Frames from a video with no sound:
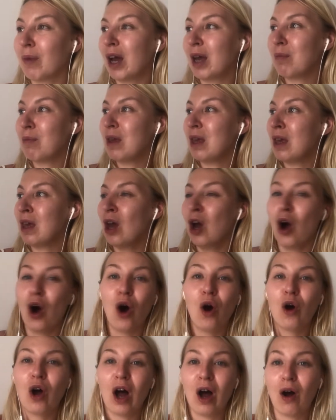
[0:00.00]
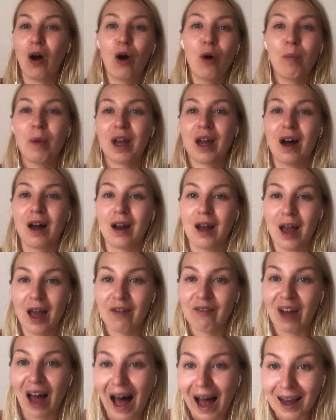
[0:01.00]
might be, oh my God, I
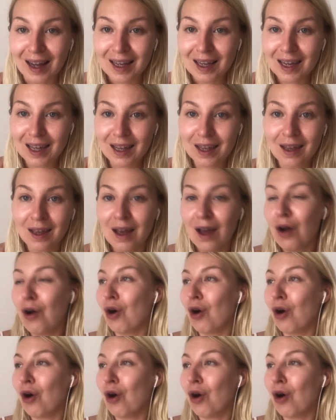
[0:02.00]
have acne,